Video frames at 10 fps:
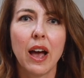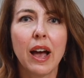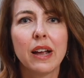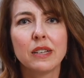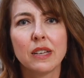
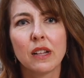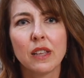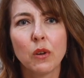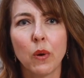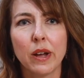
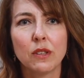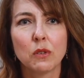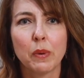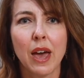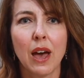Ideally
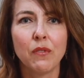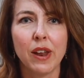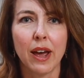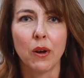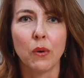ones we have
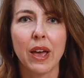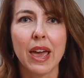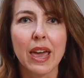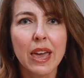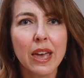now
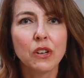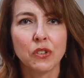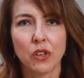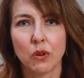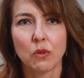and
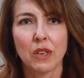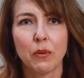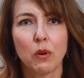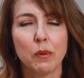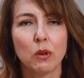those
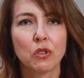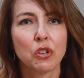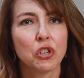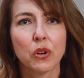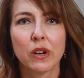that will most
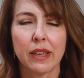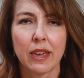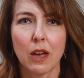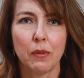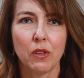assuredly
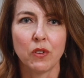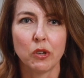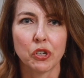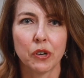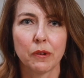come in the
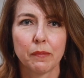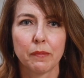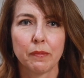future.